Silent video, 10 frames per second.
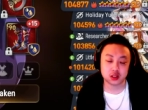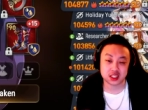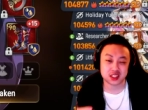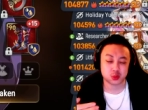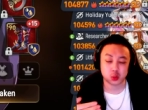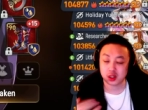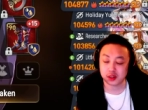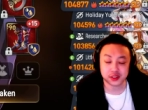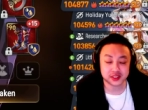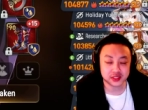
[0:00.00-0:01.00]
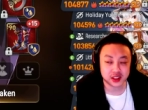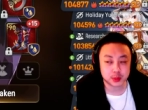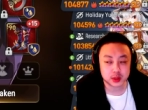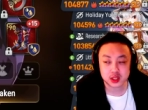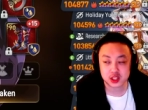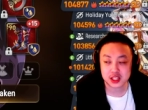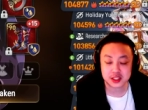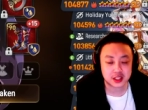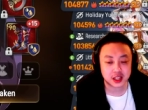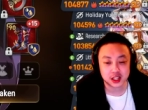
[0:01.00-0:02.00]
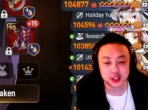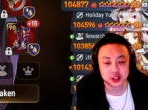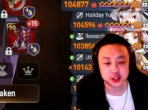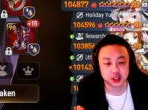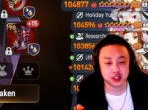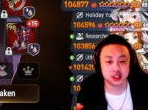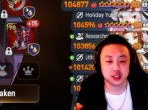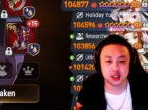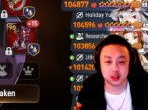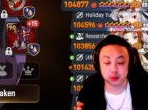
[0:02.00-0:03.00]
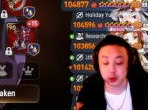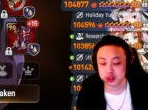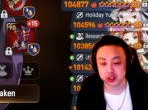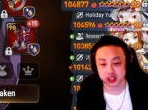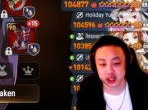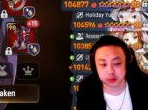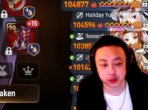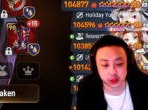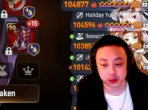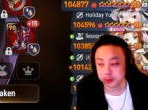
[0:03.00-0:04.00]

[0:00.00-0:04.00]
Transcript: He has, what, a 55% chance to dodge most of the time, so.